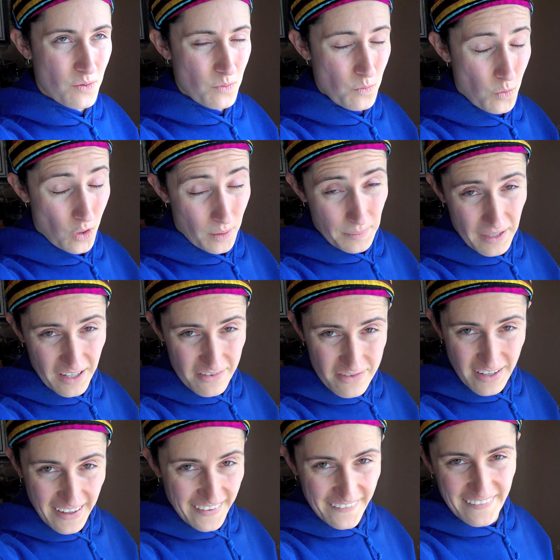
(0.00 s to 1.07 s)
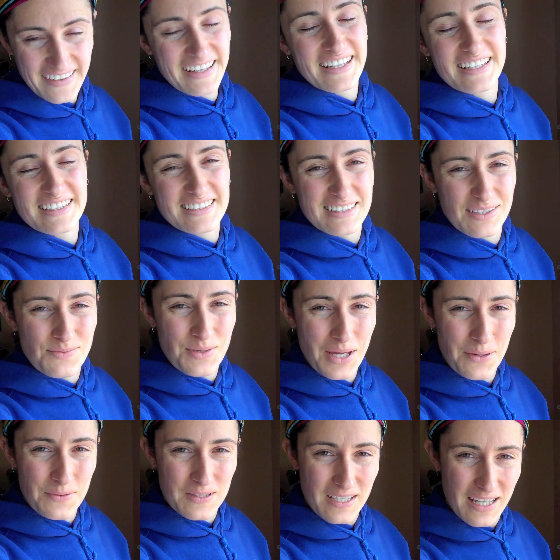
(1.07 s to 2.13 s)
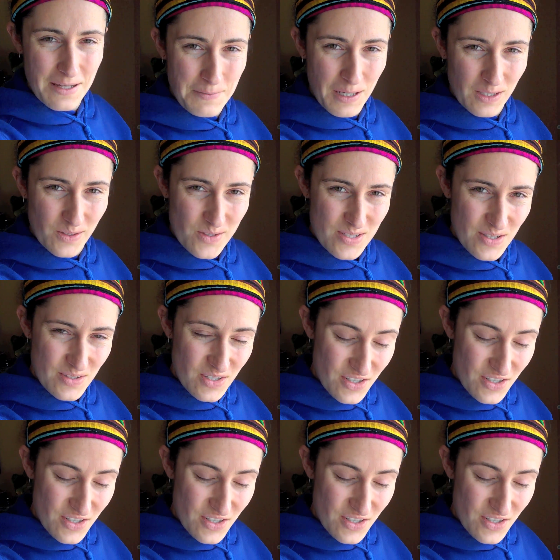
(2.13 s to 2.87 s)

warm enough now to be able to hang my clothes out to